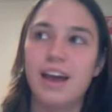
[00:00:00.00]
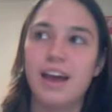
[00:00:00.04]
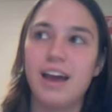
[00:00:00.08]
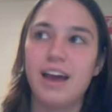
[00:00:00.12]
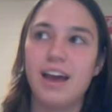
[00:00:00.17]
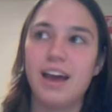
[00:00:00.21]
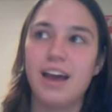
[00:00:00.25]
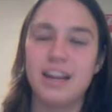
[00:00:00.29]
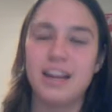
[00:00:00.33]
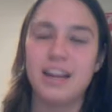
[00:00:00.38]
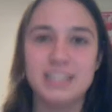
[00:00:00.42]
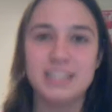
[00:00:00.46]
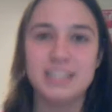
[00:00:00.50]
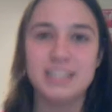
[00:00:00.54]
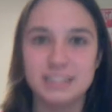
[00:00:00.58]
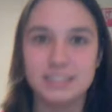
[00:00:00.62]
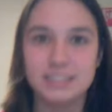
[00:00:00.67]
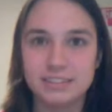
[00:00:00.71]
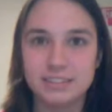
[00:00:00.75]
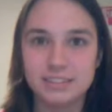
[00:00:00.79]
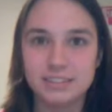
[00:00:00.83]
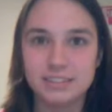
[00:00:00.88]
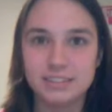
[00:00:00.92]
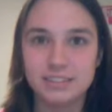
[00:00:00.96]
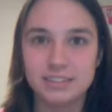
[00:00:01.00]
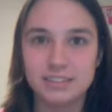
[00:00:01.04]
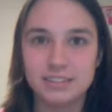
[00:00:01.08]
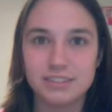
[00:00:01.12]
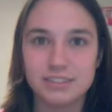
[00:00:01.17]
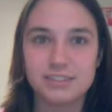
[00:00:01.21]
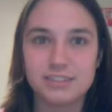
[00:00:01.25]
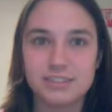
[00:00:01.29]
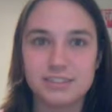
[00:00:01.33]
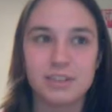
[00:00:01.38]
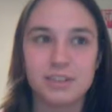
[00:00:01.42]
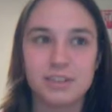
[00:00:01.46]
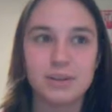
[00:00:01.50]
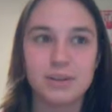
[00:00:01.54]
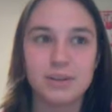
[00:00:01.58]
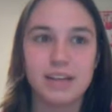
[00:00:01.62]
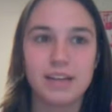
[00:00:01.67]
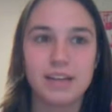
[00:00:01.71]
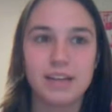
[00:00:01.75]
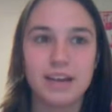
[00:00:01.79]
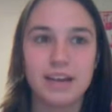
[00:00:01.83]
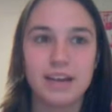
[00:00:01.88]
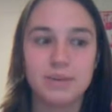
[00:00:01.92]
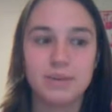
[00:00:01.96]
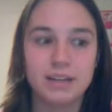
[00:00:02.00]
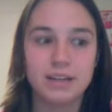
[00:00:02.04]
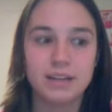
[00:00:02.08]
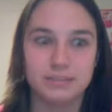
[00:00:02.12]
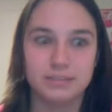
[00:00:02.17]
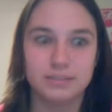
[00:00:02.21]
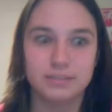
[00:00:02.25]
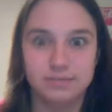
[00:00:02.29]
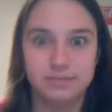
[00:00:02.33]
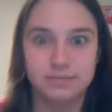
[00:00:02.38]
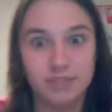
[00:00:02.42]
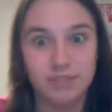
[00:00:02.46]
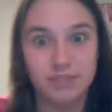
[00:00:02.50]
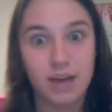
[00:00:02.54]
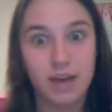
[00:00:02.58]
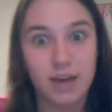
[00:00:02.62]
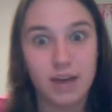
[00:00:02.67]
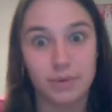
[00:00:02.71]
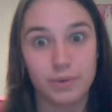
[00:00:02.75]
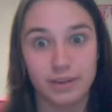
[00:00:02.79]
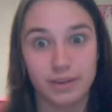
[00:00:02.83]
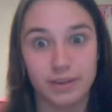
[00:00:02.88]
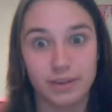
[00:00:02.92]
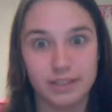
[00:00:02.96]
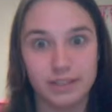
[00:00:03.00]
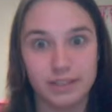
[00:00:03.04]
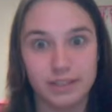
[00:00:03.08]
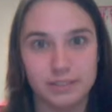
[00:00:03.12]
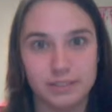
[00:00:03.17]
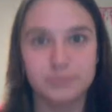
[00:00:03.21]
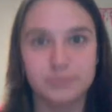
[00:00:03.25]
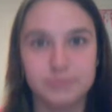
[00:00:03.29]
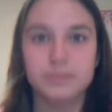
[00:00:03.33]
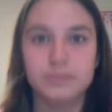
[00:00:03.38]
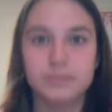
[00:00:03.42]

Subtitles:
And he didn't. So we were like, well, now what are we going to do?